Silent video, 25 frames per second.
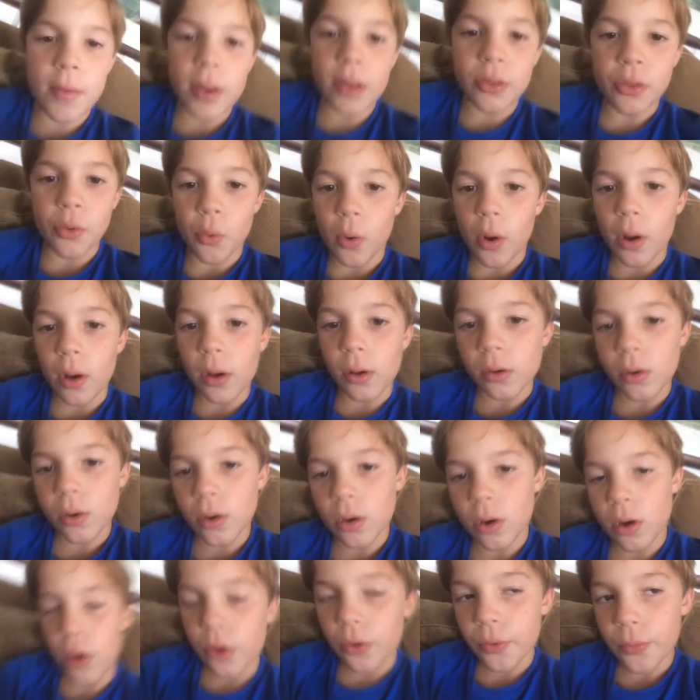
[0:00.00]
make the wild
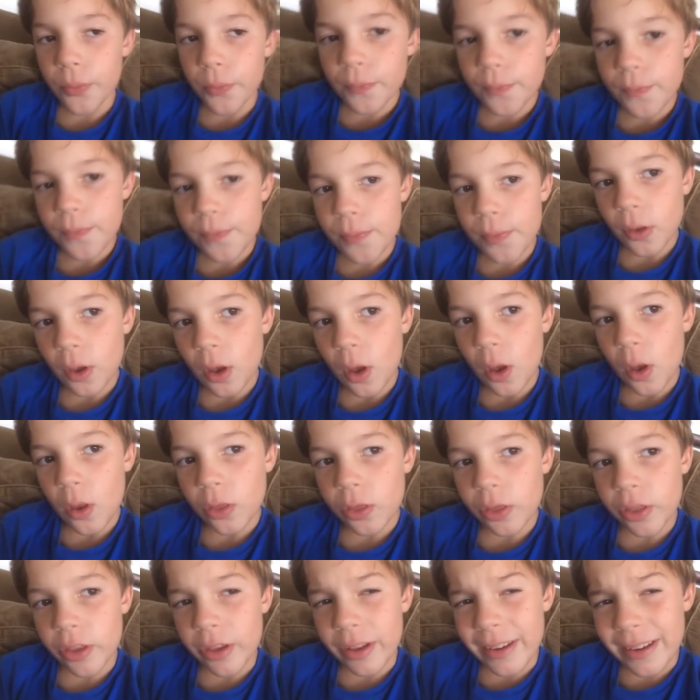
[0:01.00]
card.
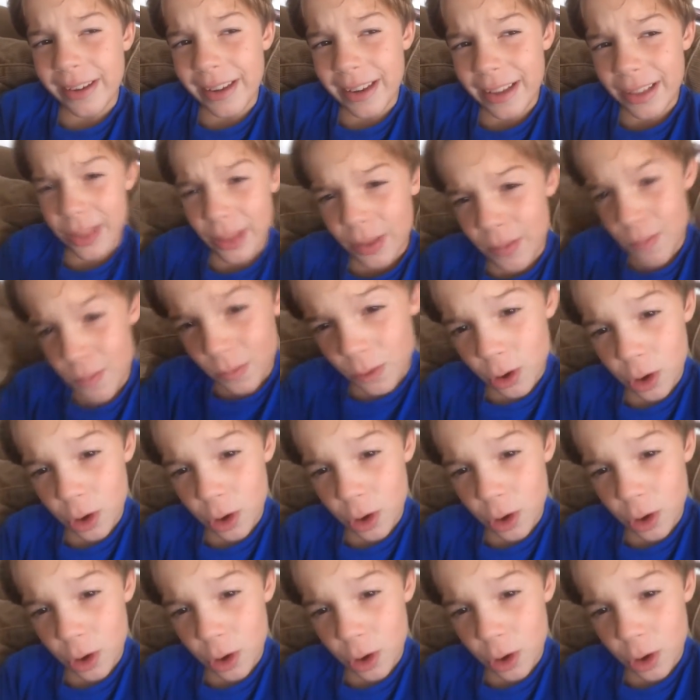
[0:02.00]
They need the